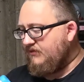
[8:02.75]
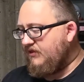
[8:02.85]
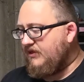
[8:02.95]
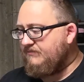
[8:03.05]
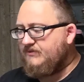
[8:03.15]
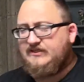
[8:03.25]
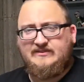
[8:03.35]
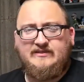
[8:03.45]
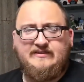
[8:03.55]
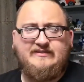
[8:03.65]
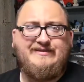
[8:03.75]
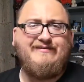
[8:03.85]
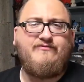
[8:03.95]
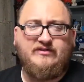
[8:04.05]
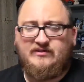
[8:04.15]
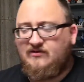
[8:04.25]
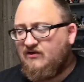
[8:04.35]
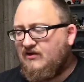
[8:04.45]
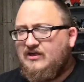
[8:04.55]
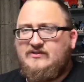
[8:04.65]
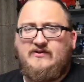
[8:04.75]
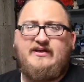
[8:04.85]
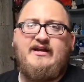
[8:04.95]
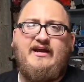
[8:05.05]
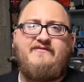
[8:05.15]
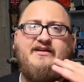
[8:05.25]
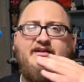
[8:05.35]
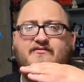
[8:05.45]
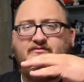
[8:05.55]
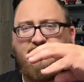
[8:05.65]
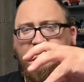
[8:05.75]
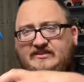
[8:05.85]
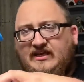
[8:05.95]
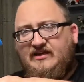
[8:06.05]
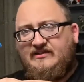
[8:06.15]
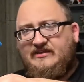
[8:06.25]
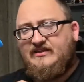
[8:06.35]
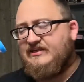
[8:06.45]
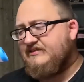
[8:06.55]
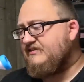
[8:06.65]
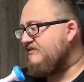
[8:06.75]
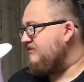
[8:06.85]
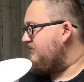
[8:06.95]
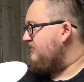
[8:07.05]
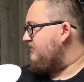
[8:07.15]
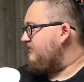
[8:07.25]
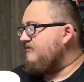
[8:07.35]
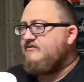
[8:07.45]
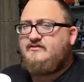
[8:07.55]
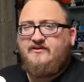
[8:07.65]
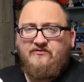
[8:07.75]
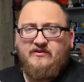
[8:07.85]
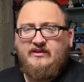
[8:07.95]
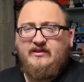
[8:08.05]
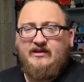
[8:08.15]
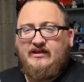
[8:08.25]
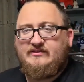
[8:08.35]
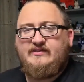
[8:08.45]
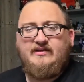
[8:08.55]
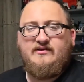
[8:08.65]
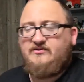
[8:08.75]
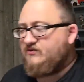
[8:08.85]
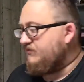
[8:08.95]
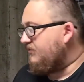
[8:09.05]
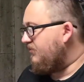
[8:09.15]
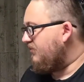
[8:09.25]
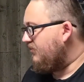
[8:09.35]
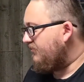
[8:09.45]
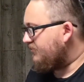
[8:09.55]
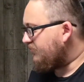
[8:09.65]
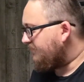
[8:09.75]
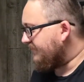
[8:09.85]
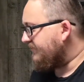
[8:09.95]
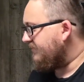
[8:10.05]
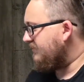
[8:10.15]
But it's different. So I kind of have to get set into this differently than I get set into the trumpet.